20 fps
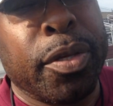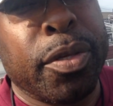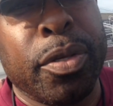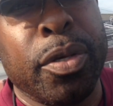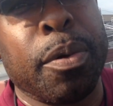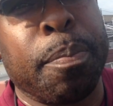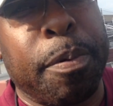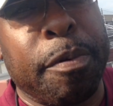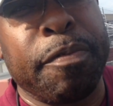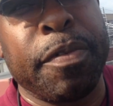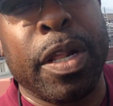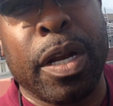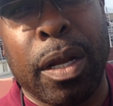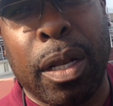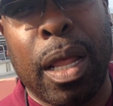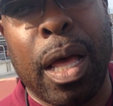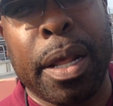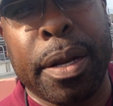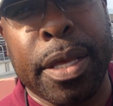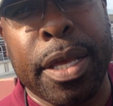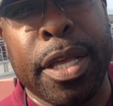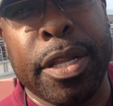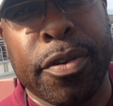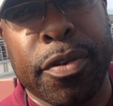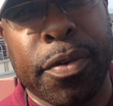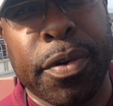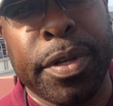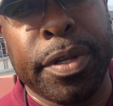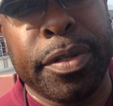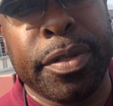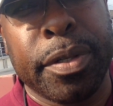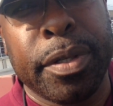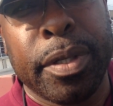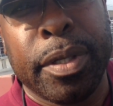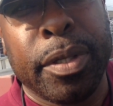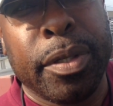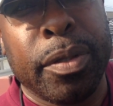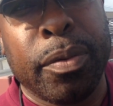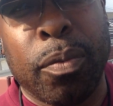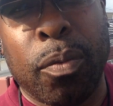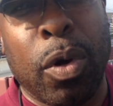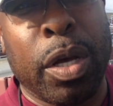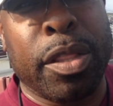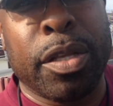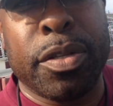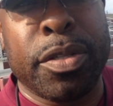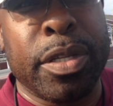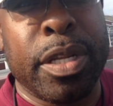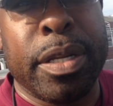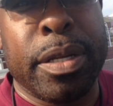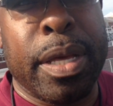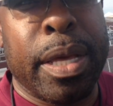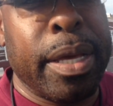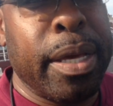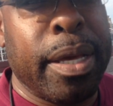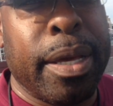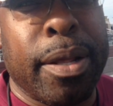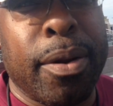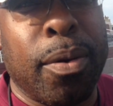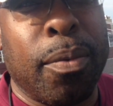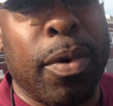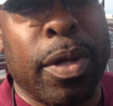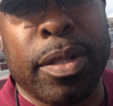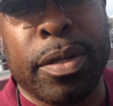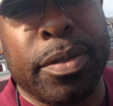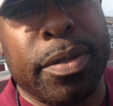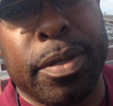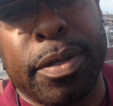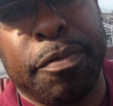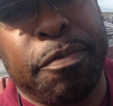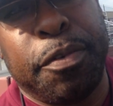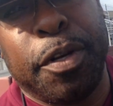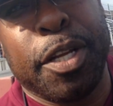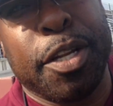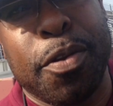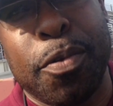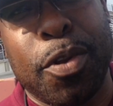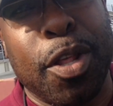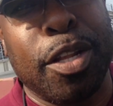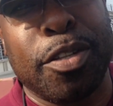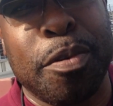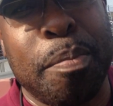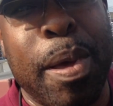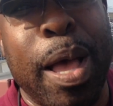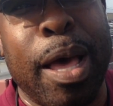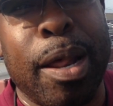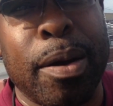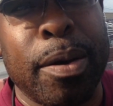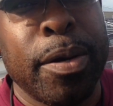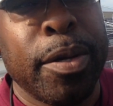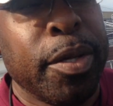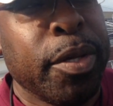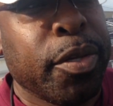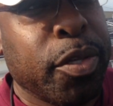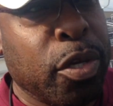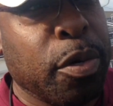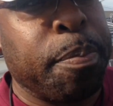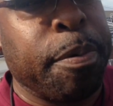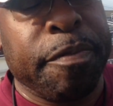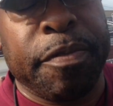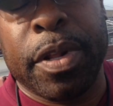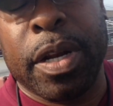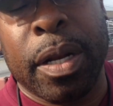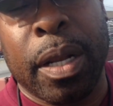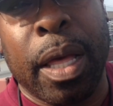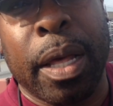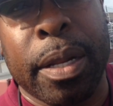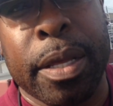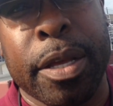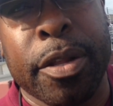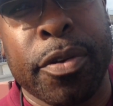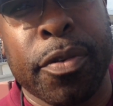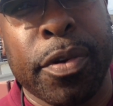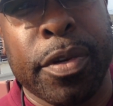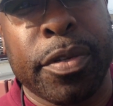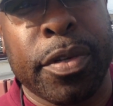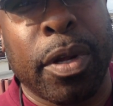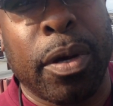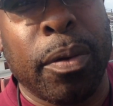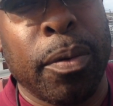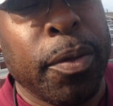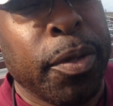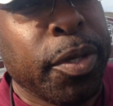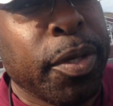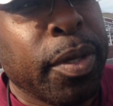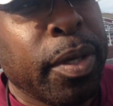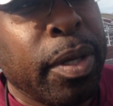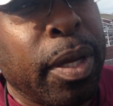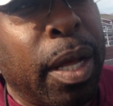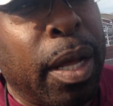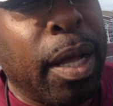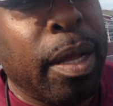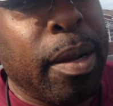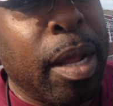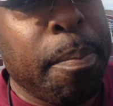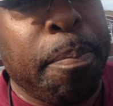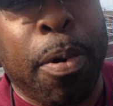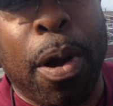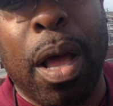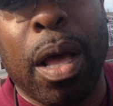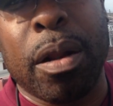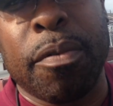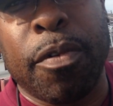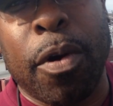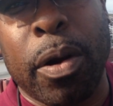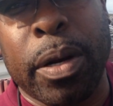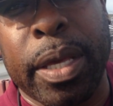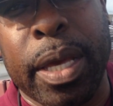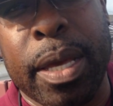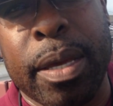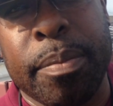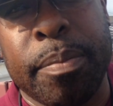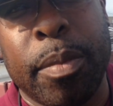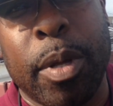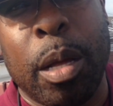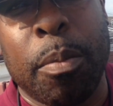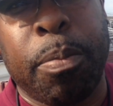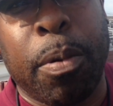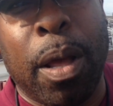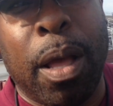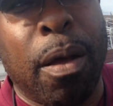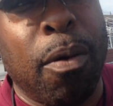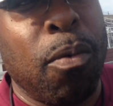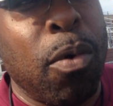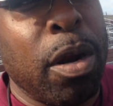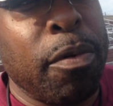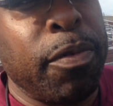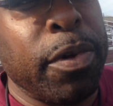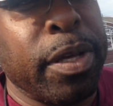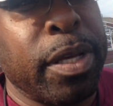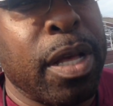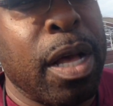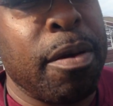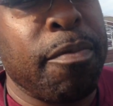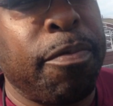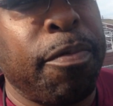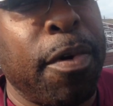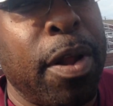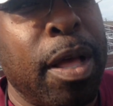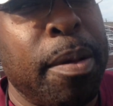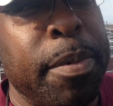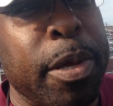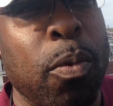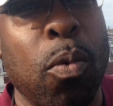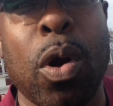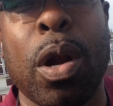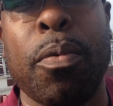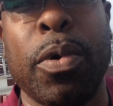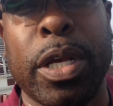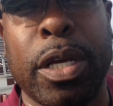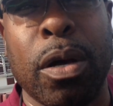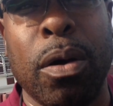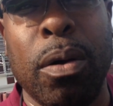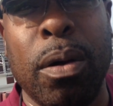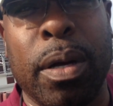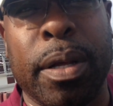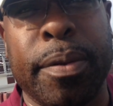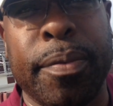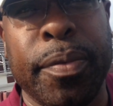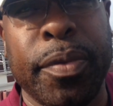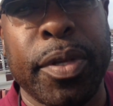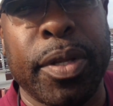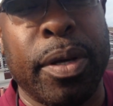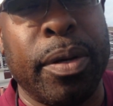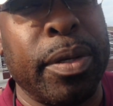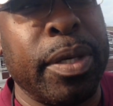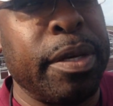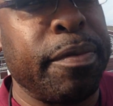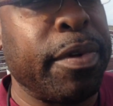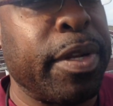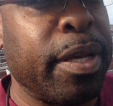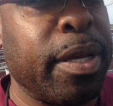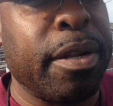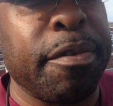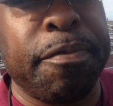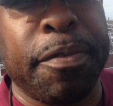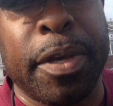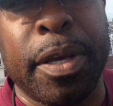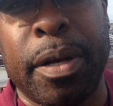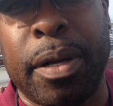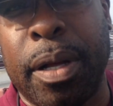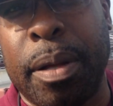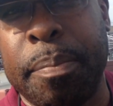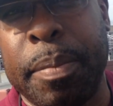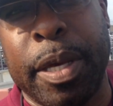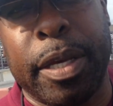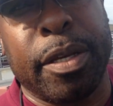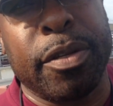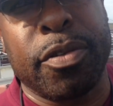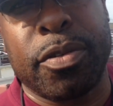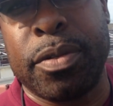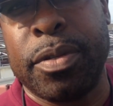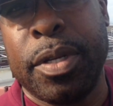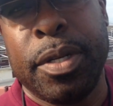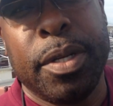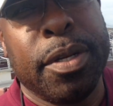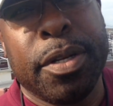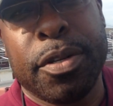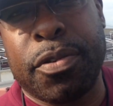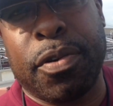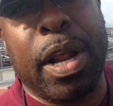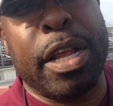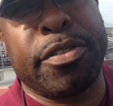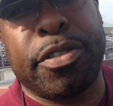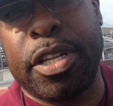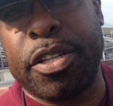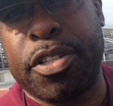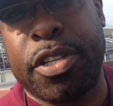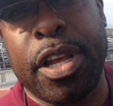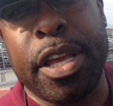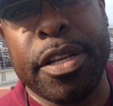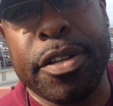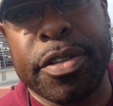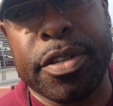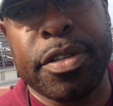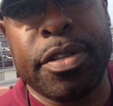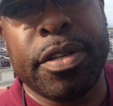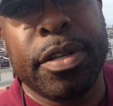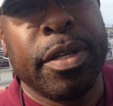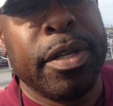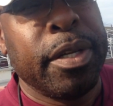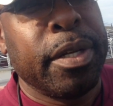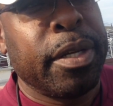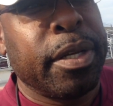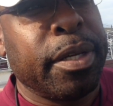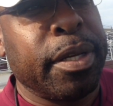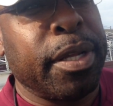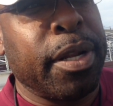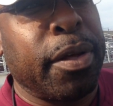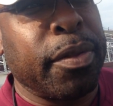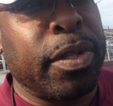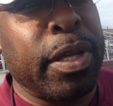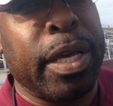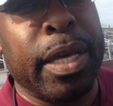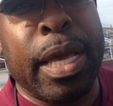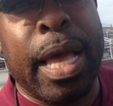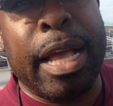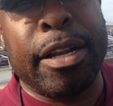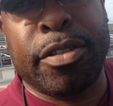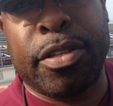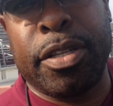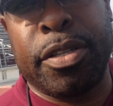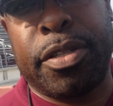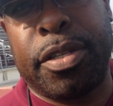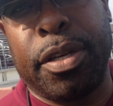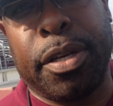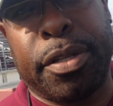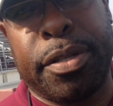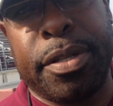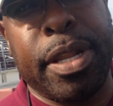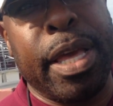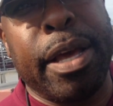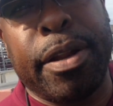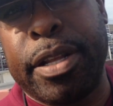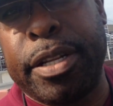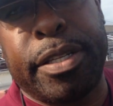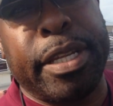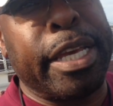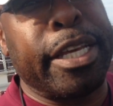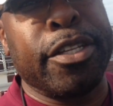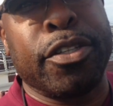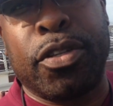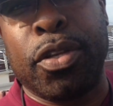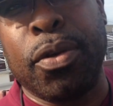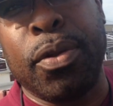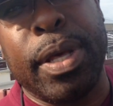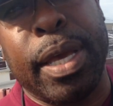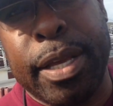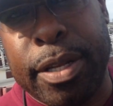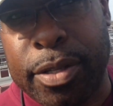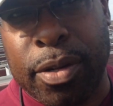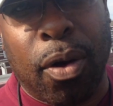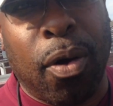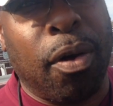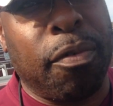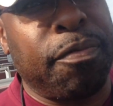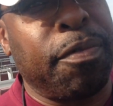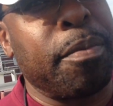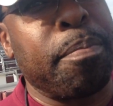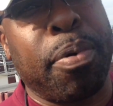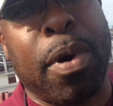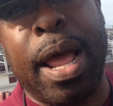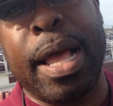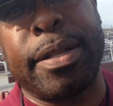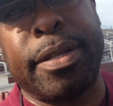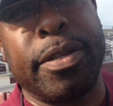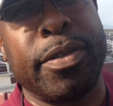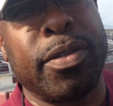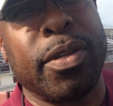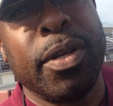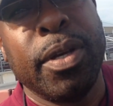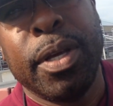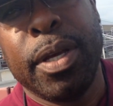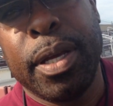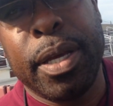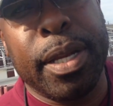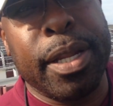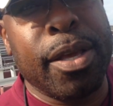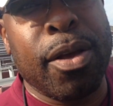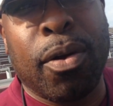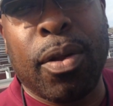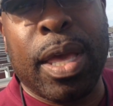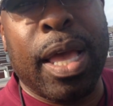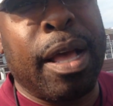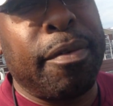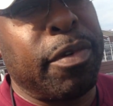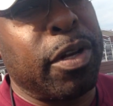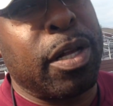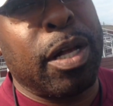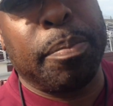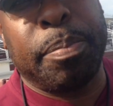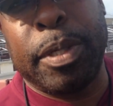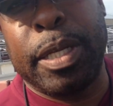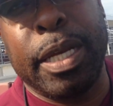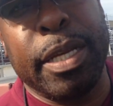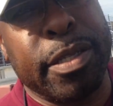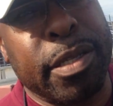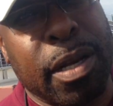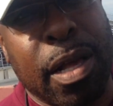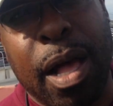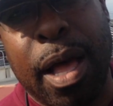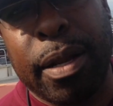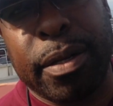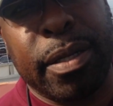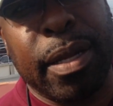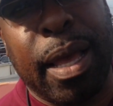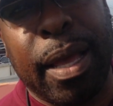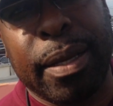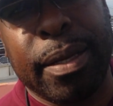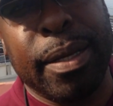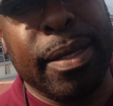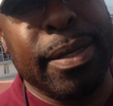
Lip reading: you'll prevent a lot of injuries, whether it's in the head or whether it's in the foot, it doesn't matter. You'll prevent a lot of injuries. So I'm proud of our game. I'm proud of where we come from and where we're going. Even the NFL are making drastic changes. They actually now they're taking 2 days off from practice, and they only have a couple days of contact.